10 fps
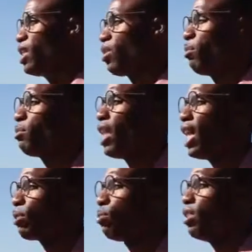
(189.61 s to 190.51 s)
So I'm
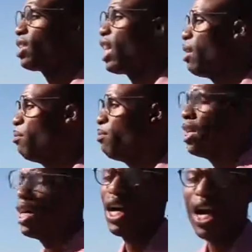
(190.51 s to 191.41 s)
delighted with your time.
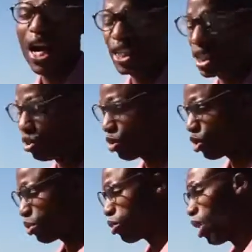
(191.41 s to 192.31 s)
I ask you to
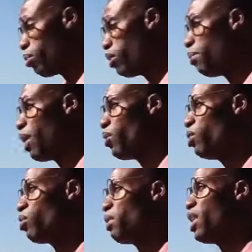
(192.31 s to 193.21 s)
subscribe to the Penguin
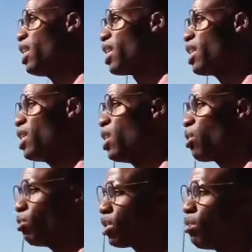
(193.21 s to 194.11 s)
Entrepreneur,
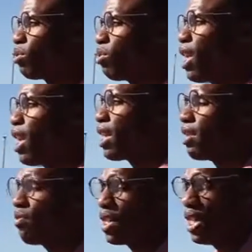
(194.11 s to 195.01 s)
continue to learn.
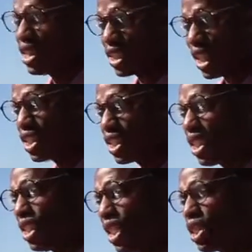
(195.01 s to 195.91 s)
Take these
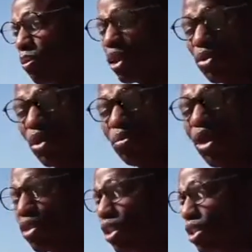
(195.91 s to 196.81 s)
ideas about role
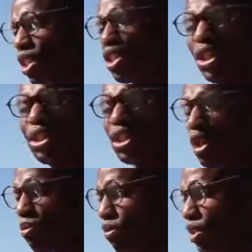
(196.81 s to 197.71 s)
models and teach
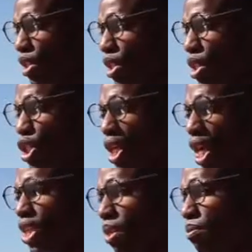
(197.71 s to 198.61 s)
them,
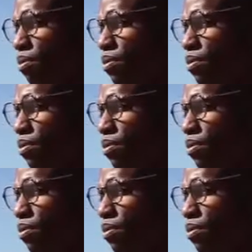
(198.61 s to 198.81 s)
share them,